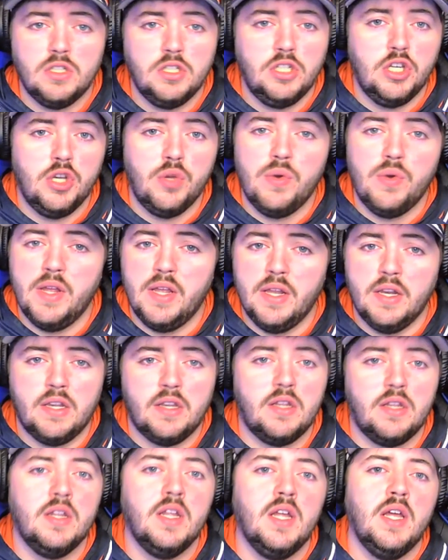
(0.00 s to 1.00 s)

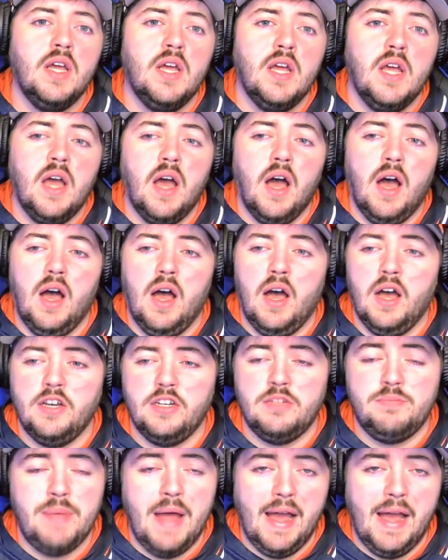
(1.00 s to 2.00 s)
units,
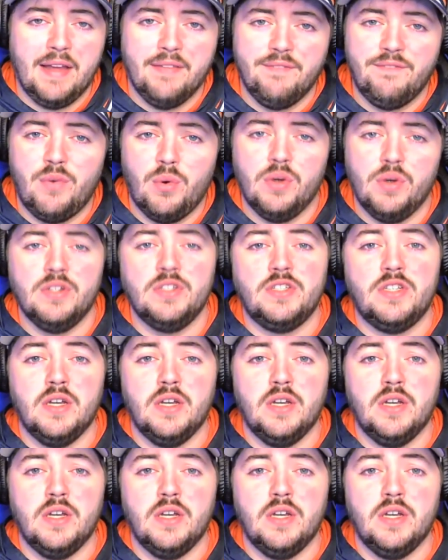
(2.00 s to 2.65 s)
just back and forth.